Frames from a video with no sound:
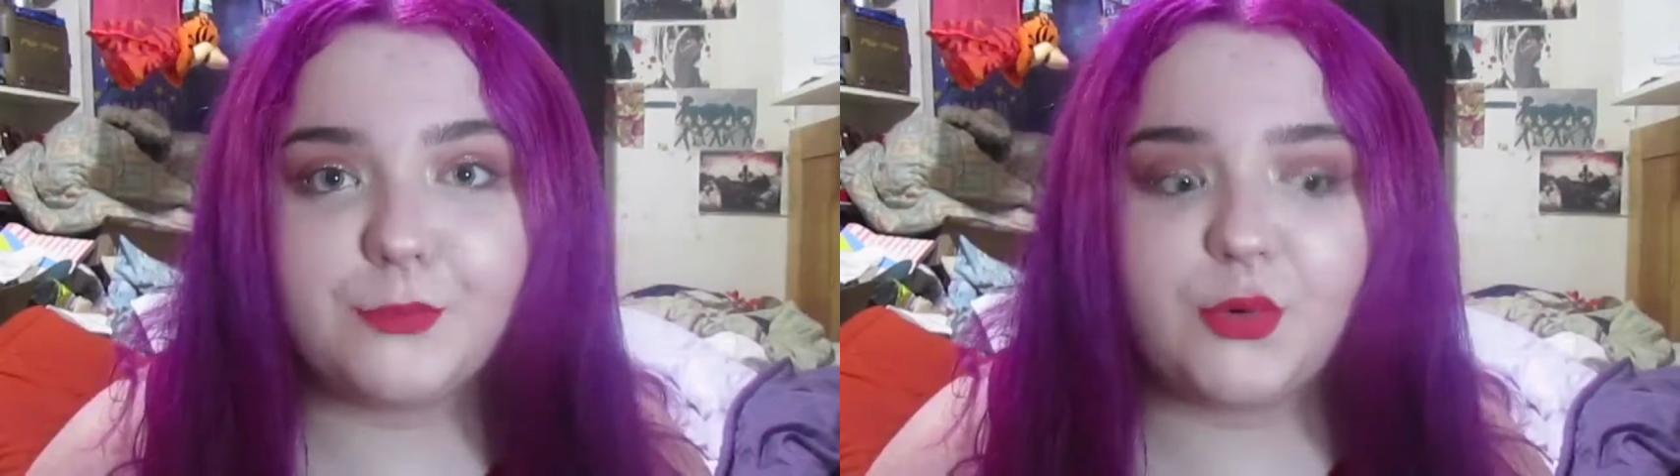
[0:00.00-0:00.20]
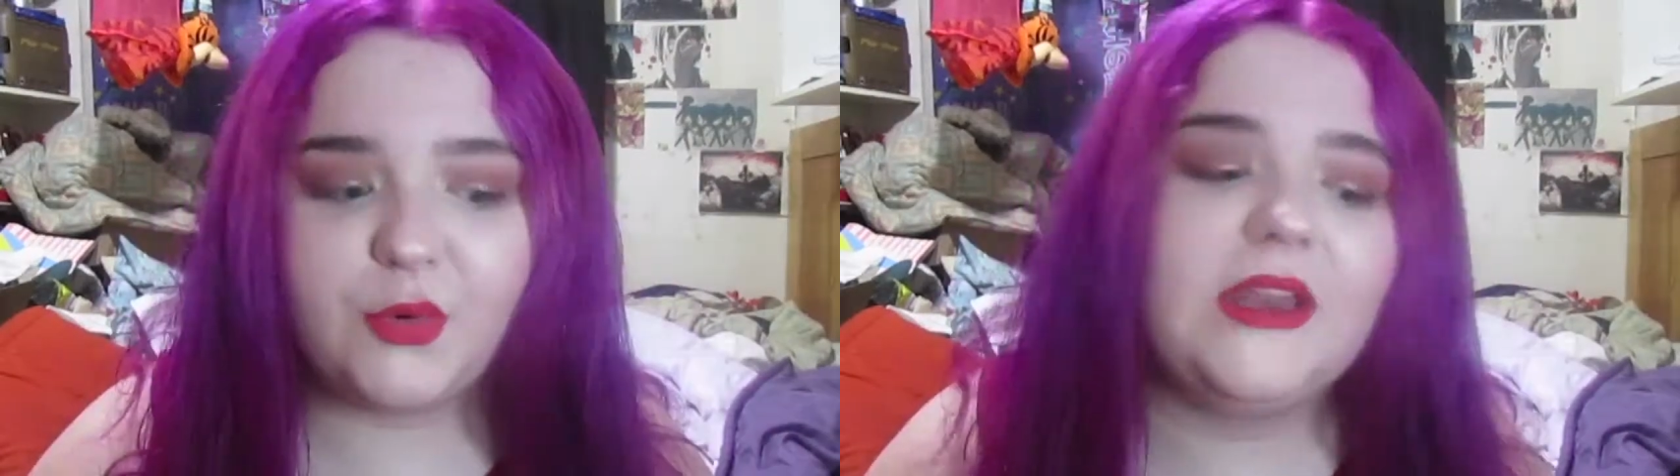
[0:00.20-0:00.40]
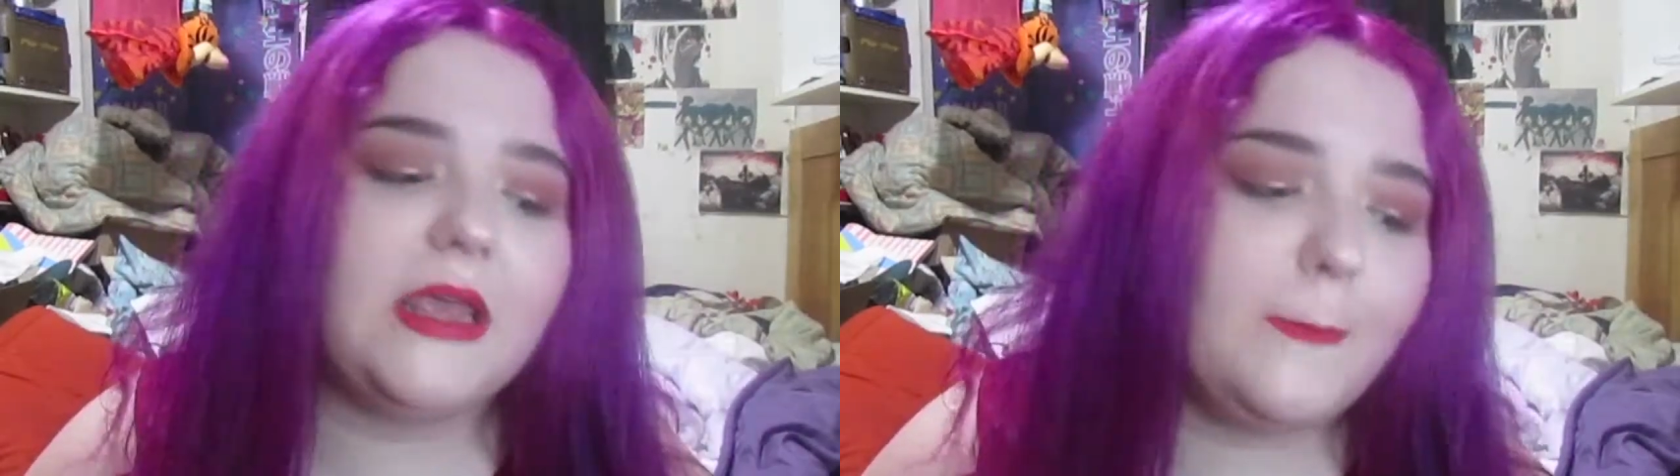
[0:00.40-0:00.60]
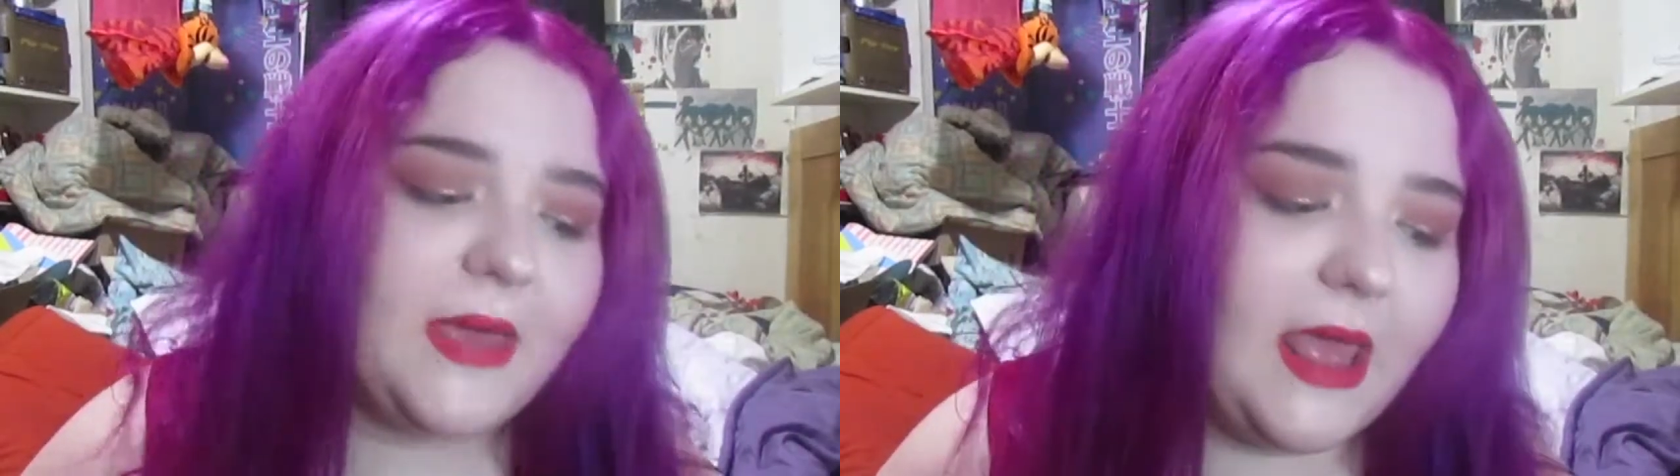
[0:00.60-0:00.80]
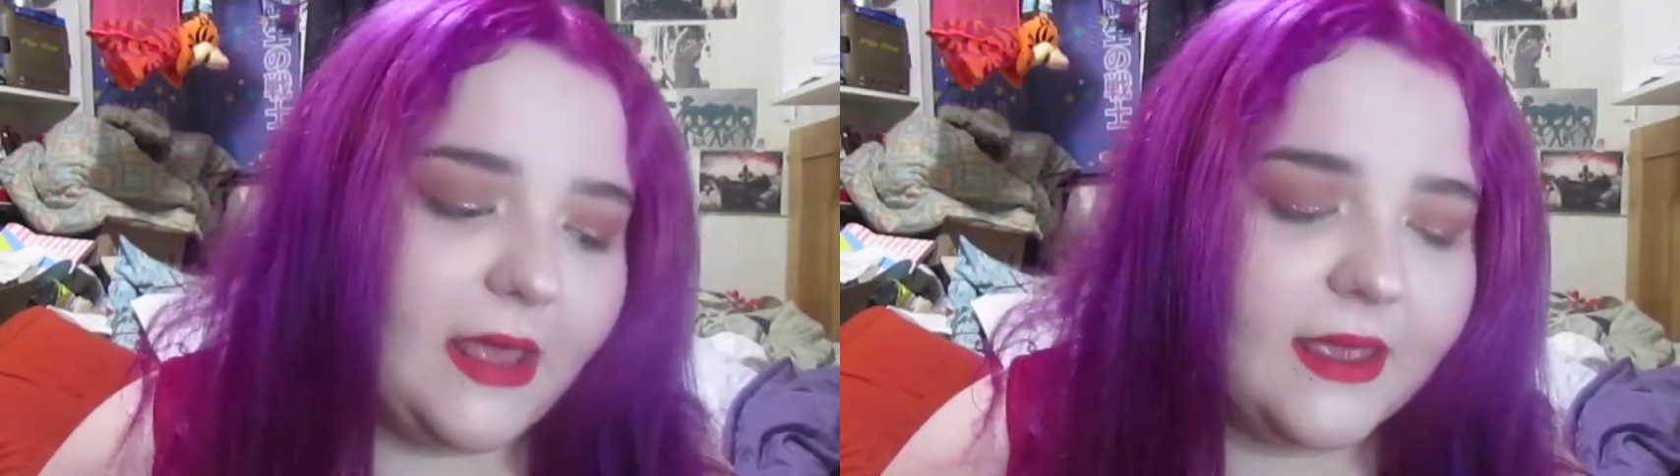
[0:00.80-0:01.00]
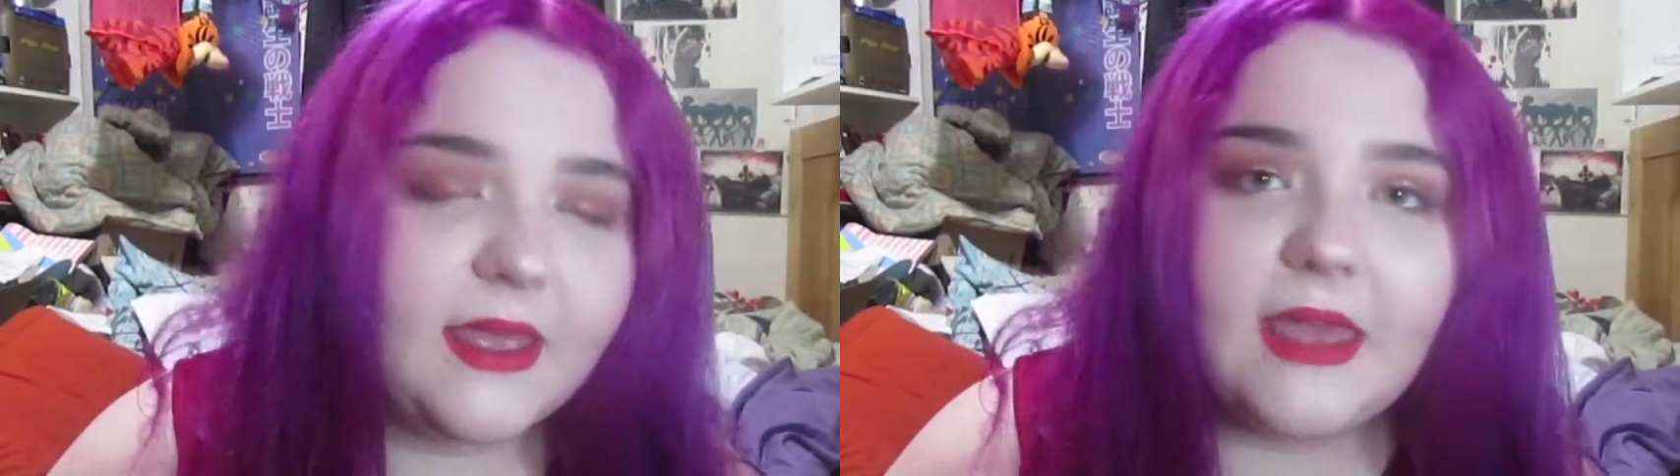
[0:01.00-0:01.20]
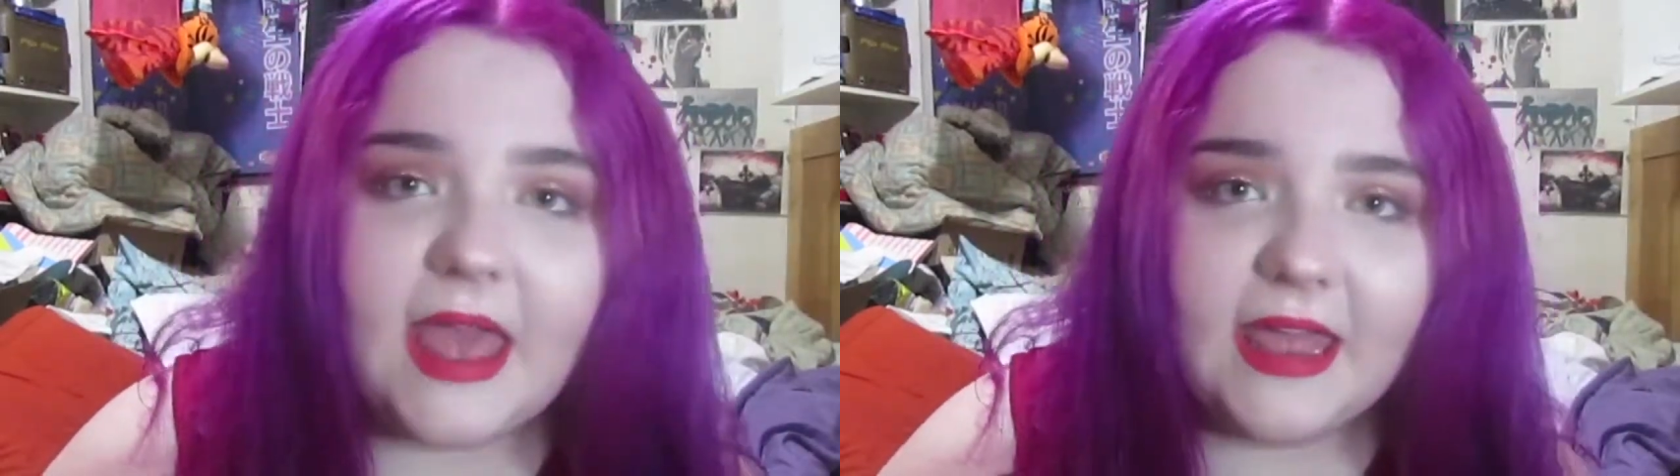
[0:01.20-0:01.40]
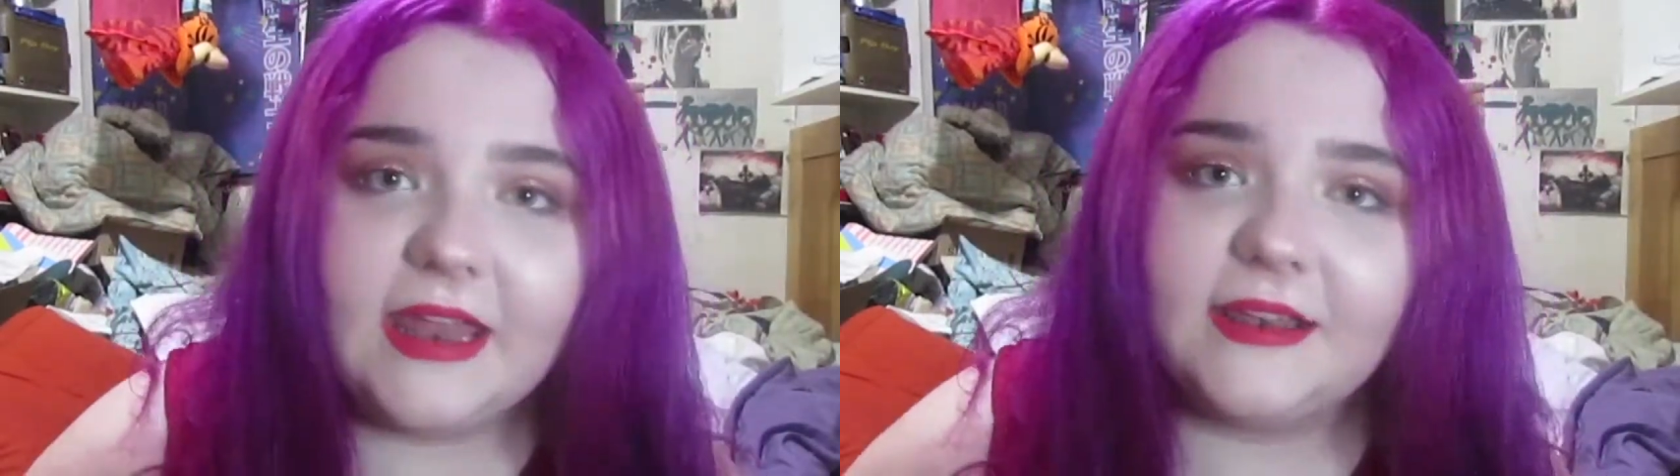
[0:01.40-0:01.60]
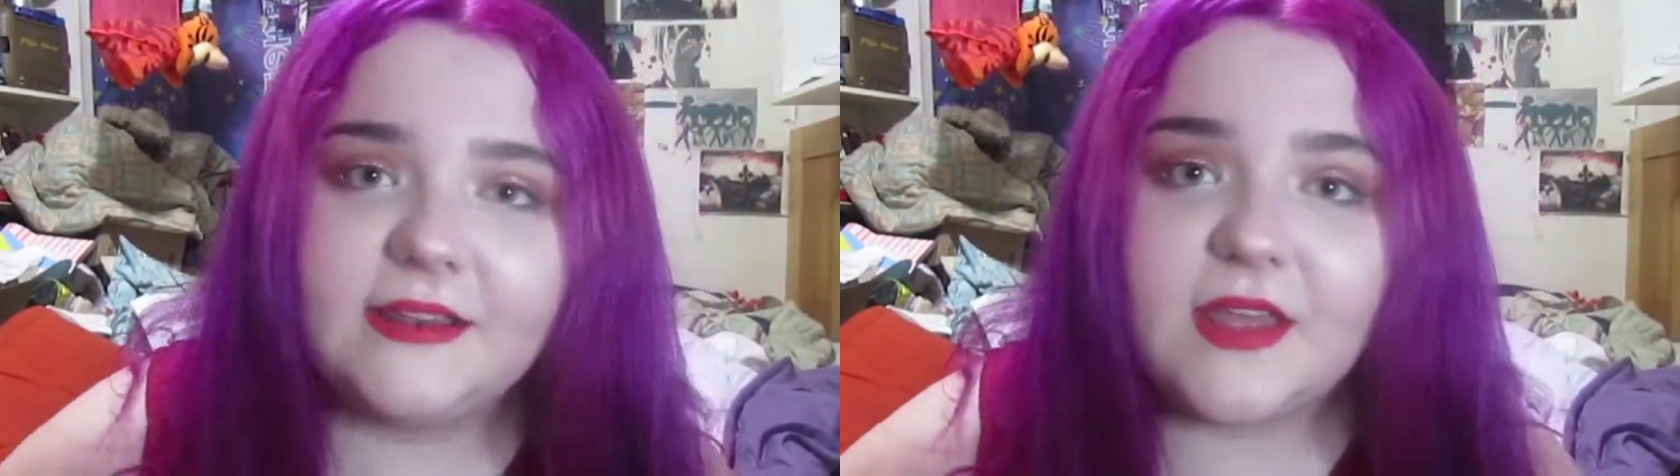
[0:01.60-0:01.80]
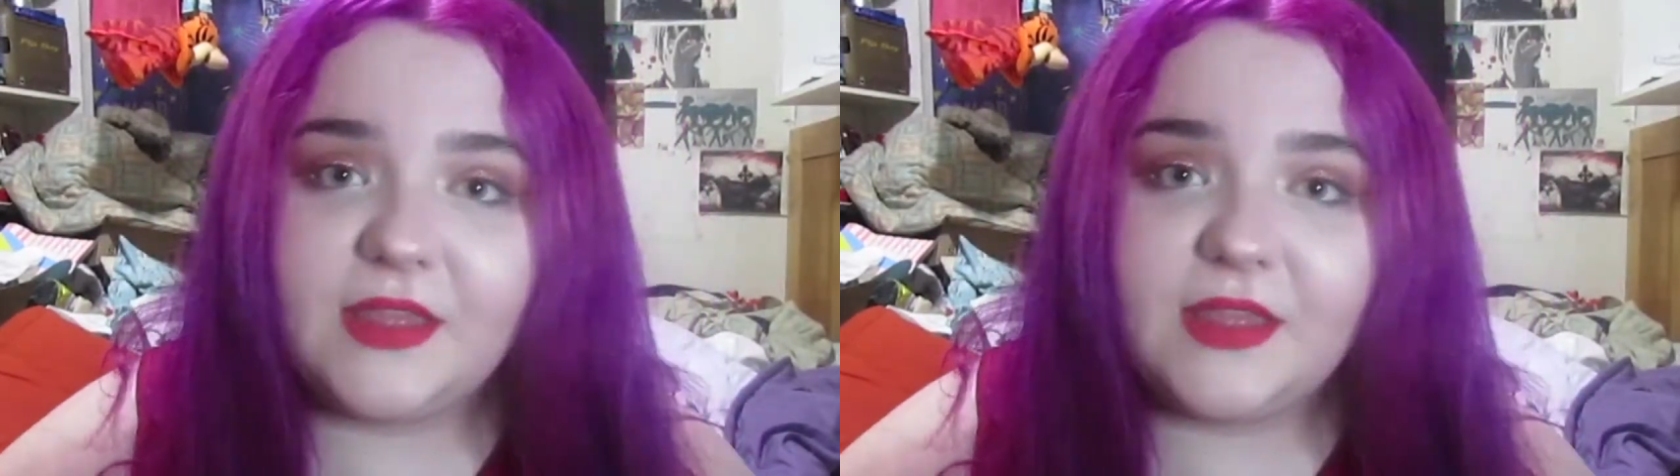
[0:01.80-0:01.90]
pretty pink and